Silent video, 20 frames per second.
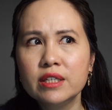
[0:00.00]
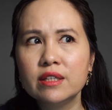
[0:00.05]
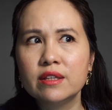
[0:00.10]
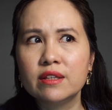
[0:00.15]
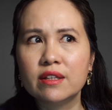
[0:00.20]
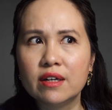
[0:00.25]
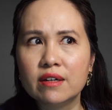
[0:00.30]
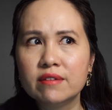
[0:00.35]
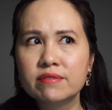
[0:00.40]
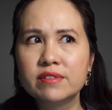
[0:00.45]

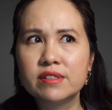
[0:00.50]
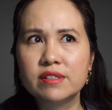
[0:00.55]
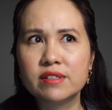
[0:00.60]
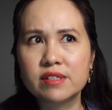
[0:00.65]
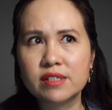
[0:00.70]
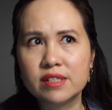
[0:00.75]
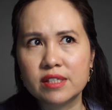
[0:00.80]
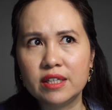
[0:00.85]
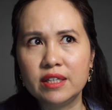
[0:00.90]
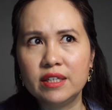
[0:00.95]
love to
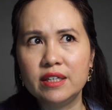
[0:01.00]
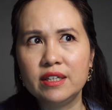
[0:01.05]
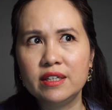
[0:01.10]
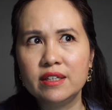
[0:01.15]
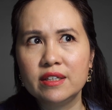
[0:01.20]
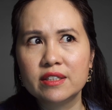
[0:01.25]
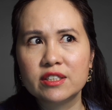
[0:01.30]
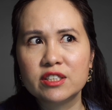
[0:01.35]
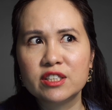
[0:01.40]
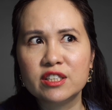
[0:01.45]

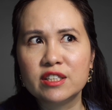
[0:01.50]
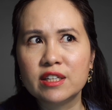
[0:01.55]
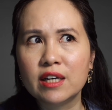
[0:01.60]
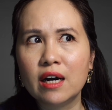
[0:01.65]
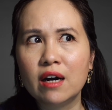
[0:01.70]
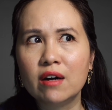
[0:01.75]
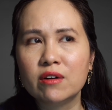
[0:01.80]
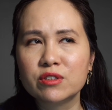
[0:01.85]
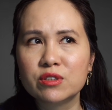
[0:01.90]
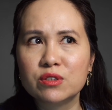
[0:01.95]
see
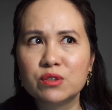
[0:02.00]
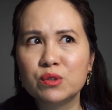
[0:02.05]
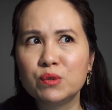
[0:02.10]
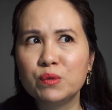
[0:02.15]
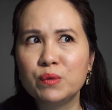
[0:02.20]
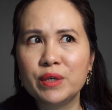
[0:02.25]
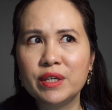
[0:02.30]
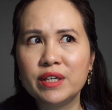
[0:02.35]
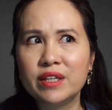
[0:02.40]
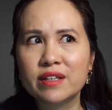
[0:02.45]
Chanel
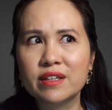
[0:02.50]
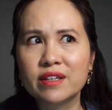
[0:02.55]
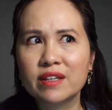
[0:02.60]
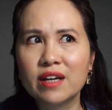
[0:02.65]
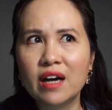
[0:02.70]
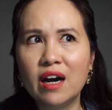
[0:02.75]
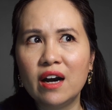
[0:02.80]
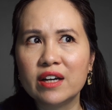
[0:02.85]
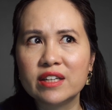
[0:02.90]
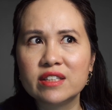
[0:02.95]
doing
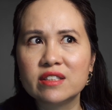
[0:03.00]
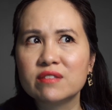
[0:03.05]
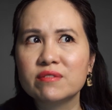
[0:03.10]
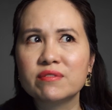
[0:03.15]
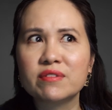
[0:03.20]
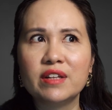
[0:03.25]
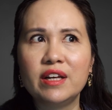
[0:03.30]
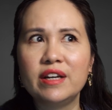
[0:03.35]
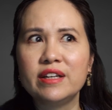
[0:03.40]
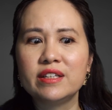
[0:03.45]
kind
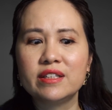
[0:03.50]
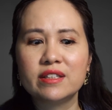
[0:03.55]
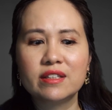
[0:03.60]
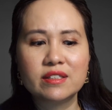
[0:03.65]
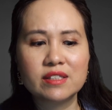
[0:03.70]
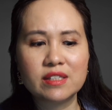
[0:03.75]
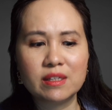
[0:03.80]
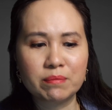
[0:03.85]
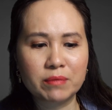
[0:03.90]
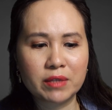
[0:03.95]
of like
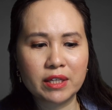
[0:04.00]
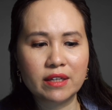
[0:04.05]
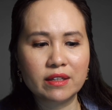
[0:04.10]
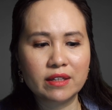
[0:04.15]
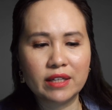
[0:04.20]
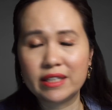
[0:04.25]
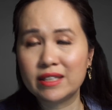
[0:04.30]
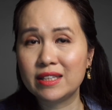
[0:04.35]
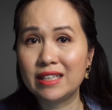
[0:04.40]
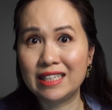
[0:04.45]
something
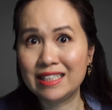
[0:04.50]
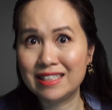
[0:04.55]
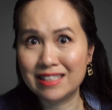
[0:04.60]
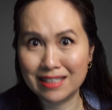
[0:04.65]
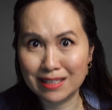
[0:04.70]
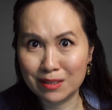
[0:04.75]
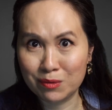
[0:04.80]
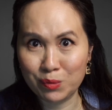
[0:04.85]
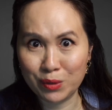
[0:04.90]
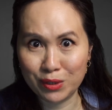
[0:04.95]
like they
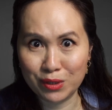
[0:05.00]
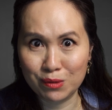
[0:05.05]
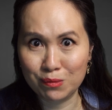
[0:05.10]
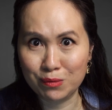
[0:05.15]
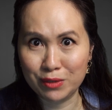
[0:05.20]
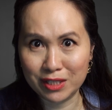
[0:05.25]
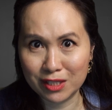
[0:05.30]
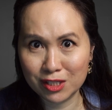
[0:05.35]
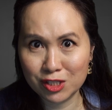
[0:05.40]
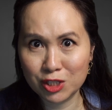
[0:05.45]
did with the
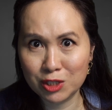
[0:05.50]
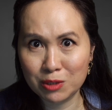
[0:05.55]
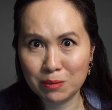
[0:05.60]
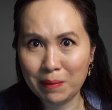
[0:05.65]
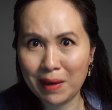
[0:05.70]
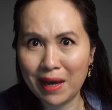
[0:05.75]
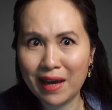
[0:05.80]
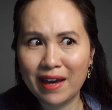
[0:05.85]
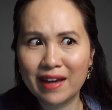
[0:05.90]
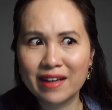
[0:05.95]
reissue
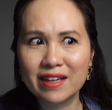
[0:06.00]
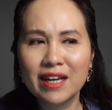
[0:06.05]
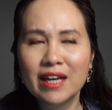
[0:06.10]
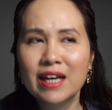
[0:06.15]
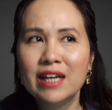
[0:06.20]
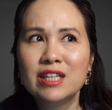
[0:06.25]
bag,